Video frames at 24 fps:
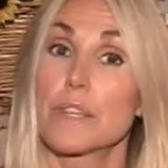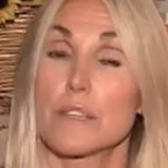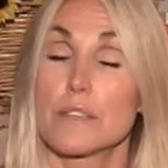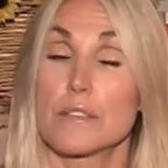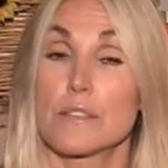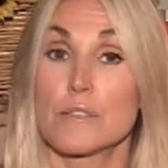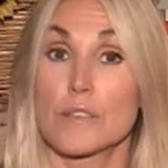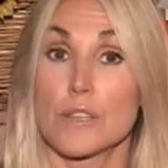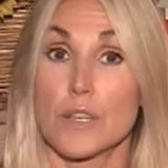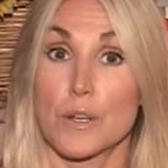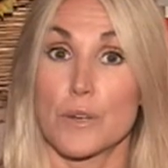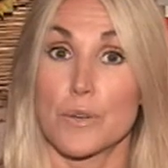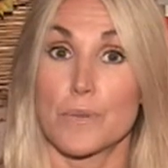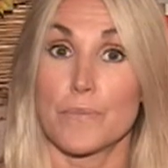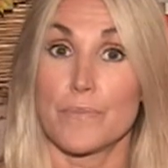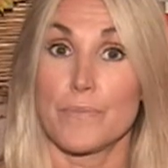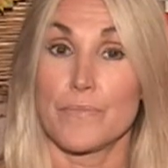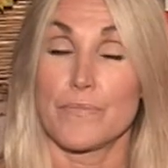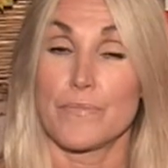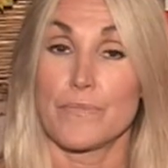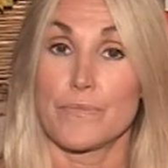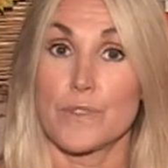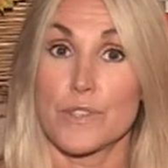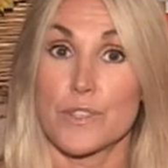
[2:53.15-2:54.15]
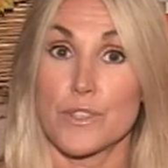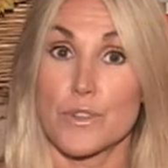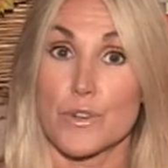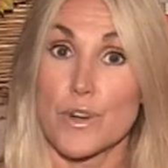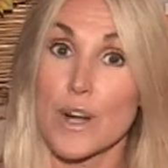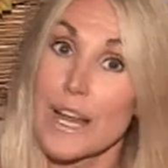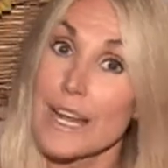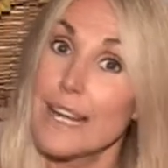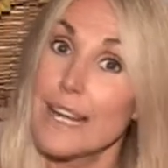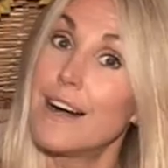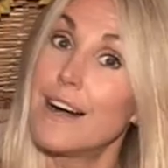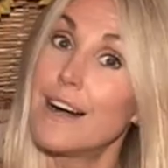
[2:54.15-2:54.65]
So
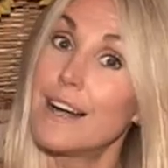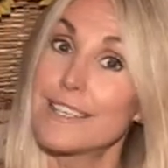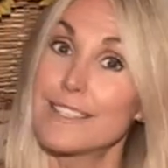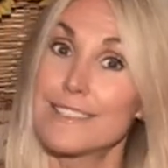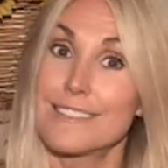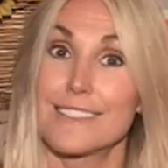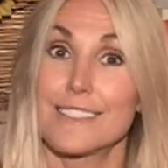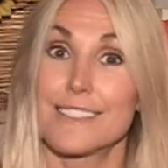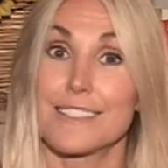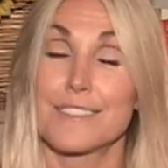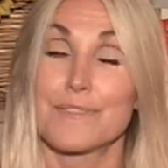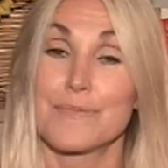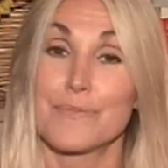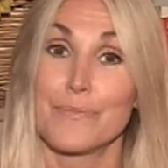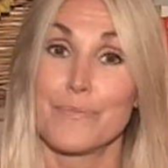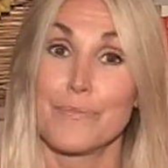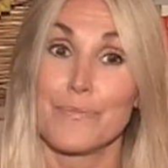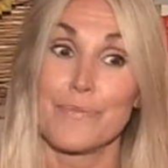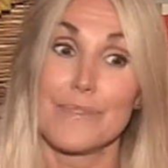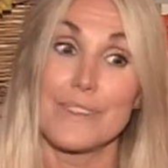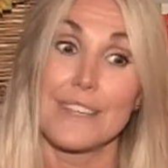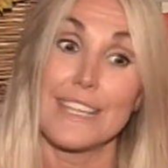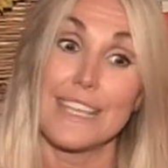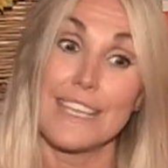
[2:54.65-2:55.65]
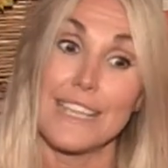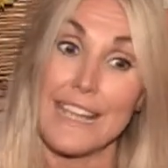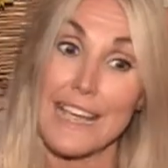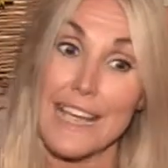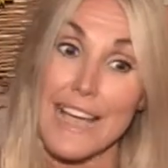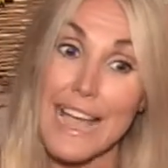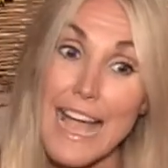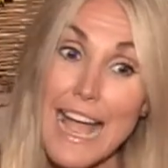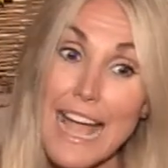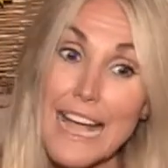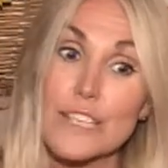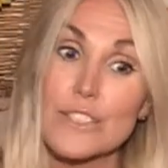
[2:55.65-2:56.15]
try not to
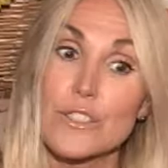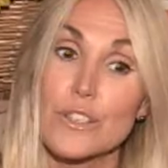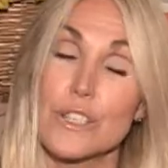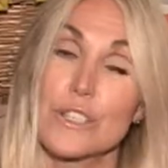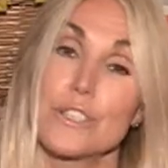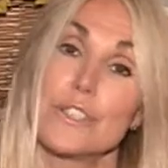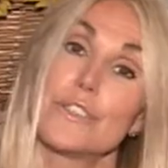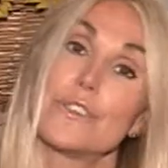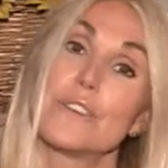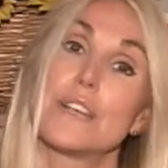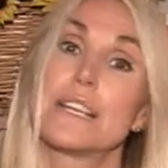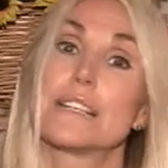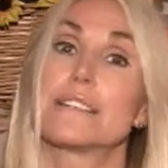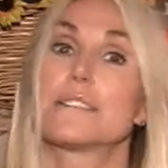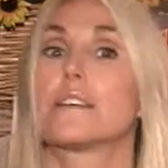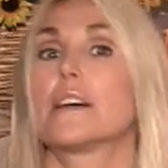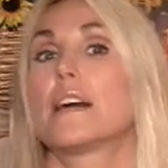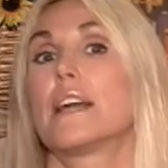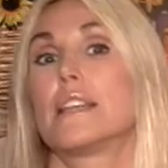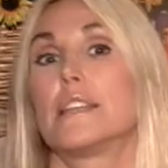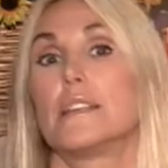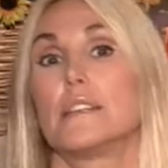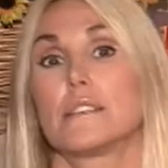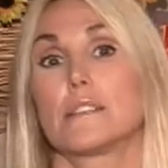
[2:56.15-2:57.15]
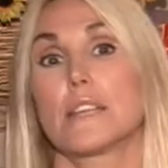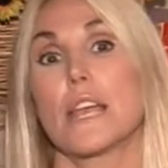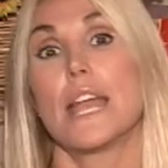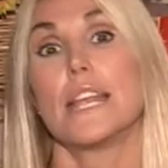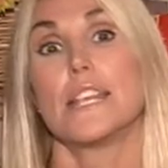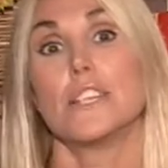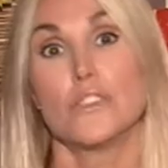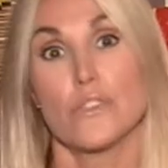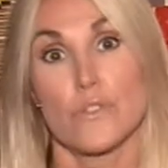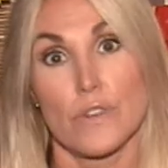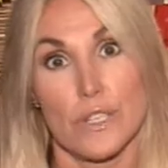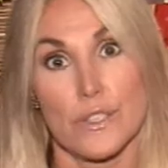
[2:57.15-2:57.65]
act on your anxieties
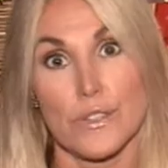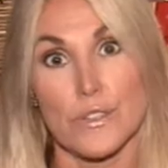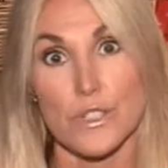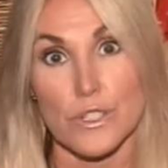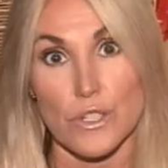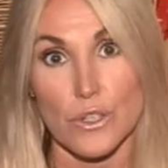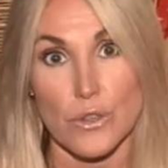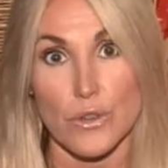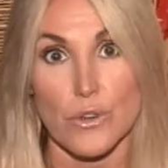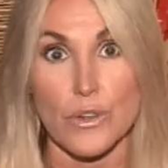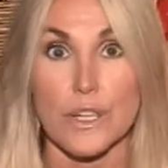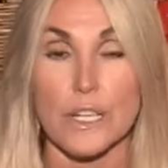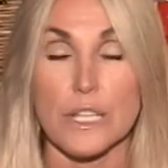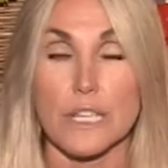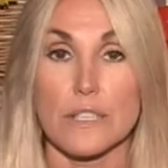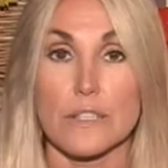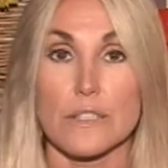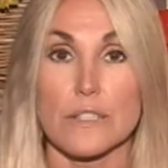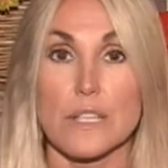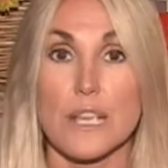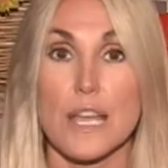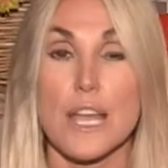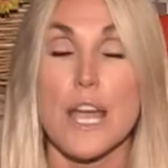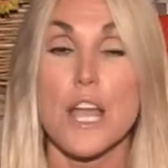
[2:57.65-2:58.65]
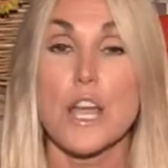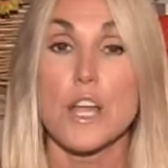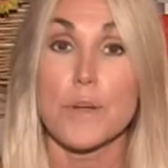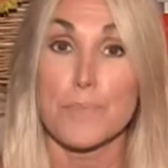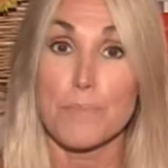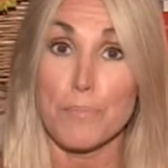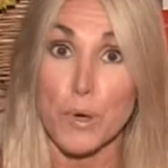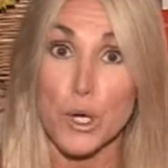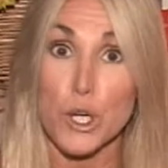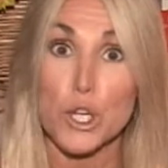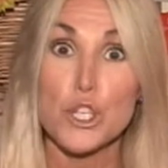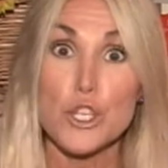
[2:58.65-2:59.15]
and your insecurities.
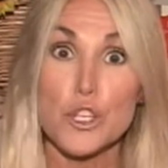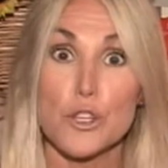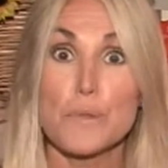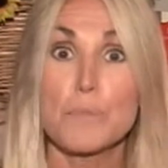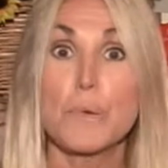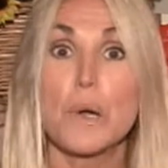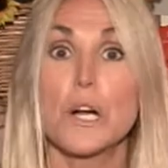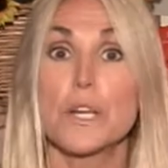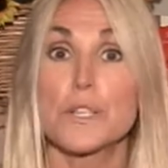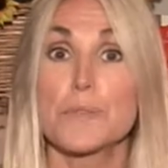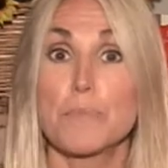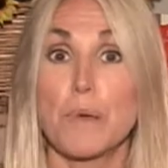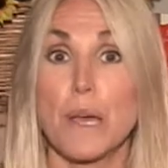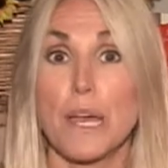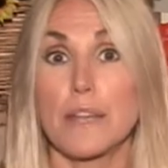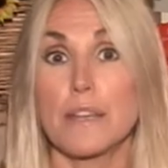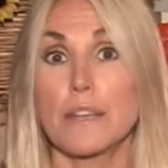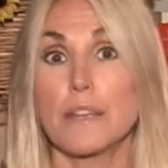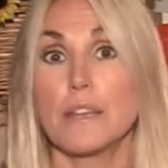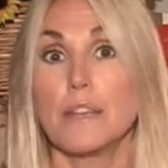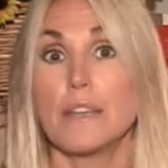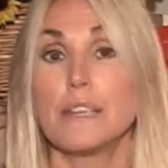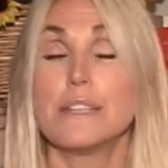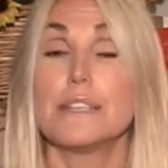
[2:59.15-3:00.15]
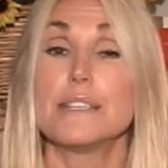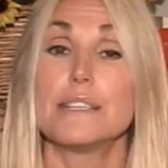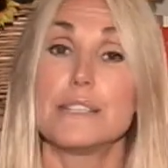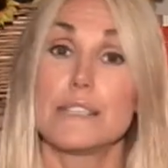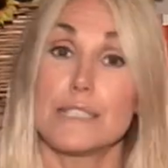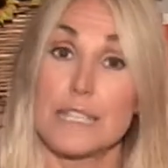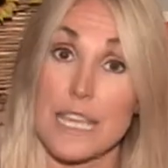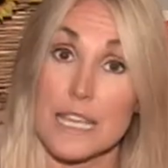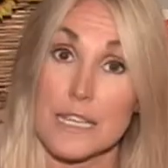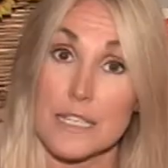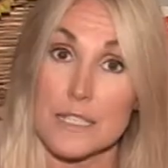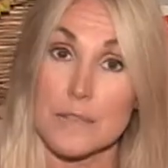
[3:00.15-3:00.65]
Push the pause button,
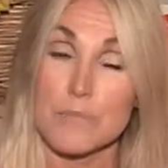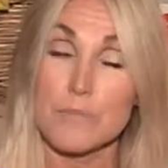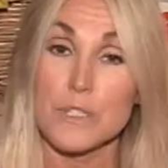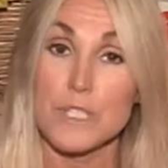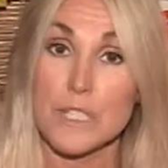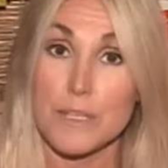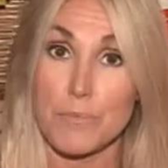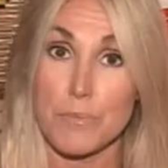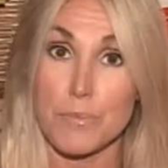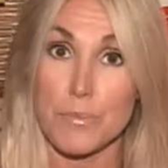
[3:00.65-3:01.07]
take some deep